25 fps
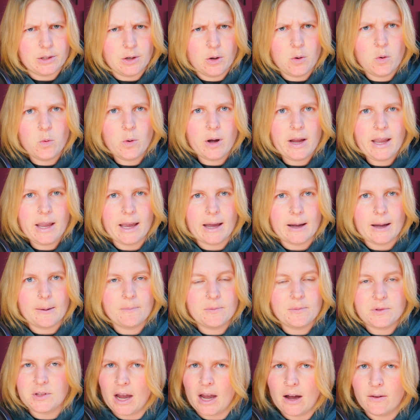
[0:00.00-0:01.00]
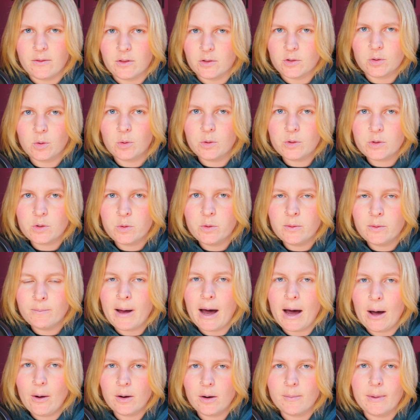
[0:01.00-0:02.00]
to know who I am, to have the tools to
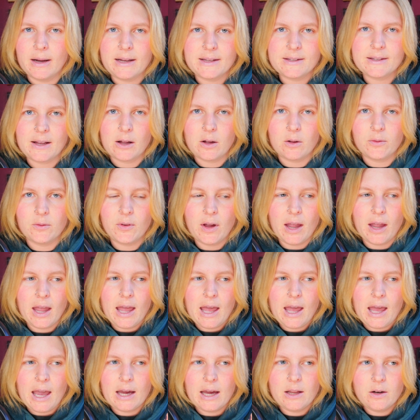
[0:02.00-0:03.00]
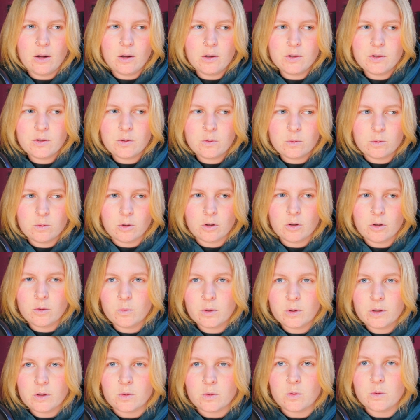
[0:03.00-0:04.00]
empower myself, and also
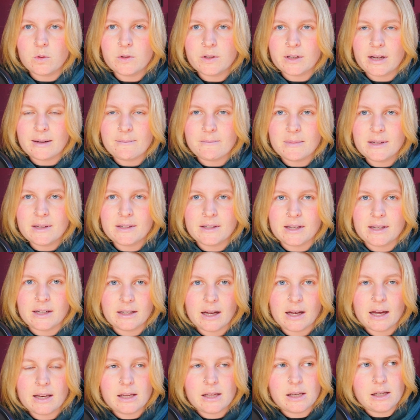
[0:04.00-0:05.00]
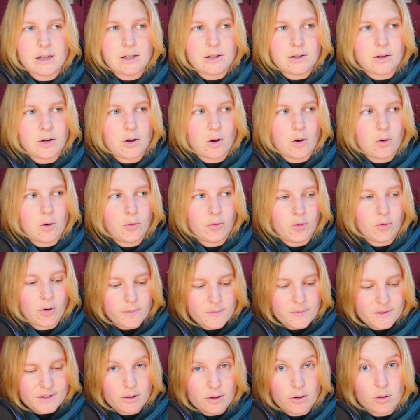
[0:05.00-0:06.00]
learn what tools I'm missing, not needing to go
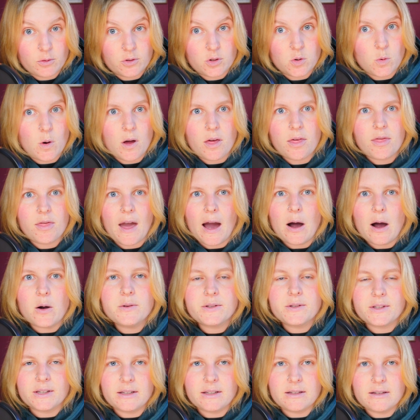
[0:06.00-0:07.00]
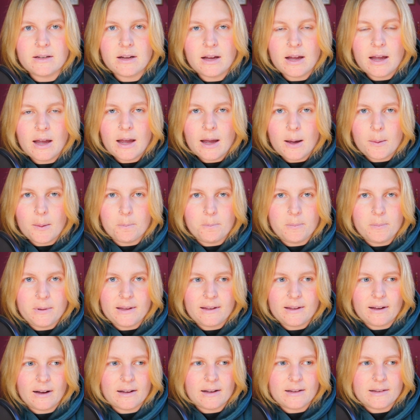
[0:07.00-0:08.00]
from 0 to 1,000
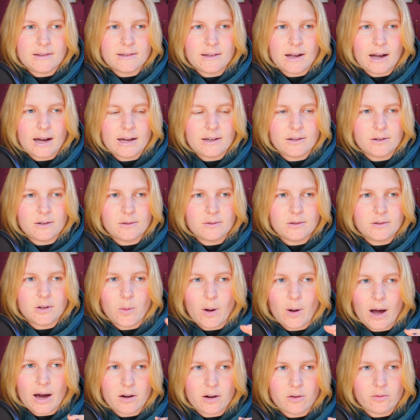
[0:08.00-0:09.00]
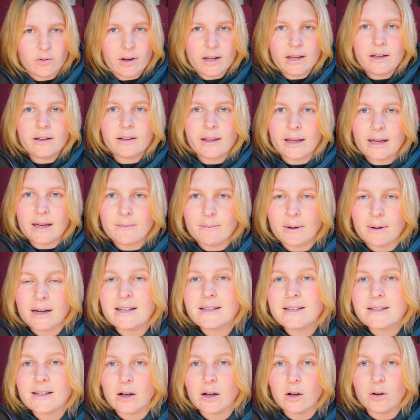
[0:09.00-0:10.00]
because I don't know how to regulate
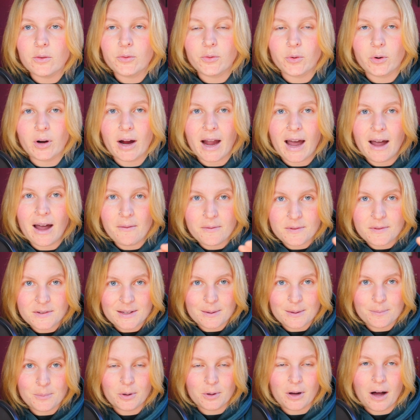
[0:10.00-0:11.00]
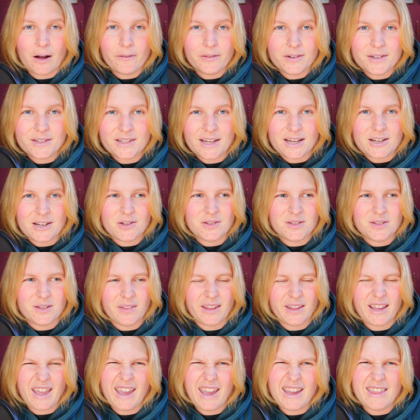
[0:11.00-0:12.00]
myself or have simple conversations of
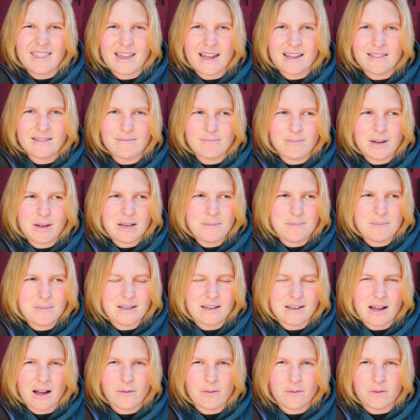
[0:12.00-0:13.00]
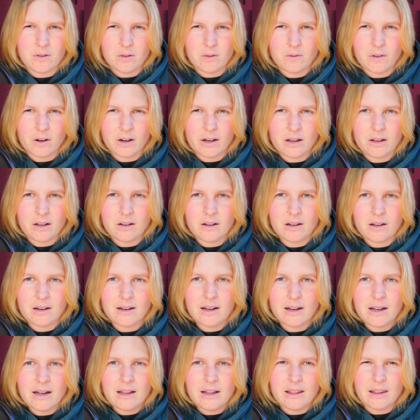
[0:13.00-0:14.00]
like, hey, that made me not feel very
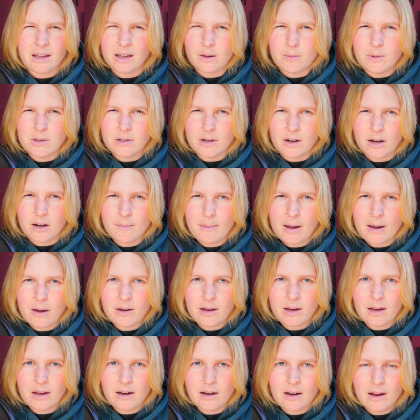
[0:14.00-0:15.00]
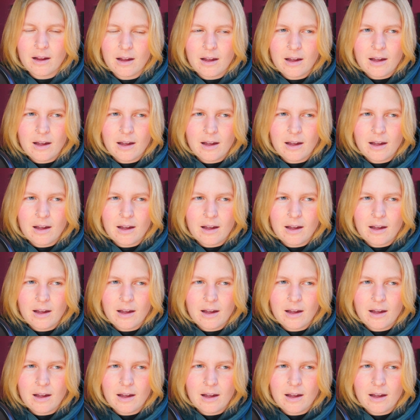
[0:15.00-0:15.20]
good. Like, can we talk about it?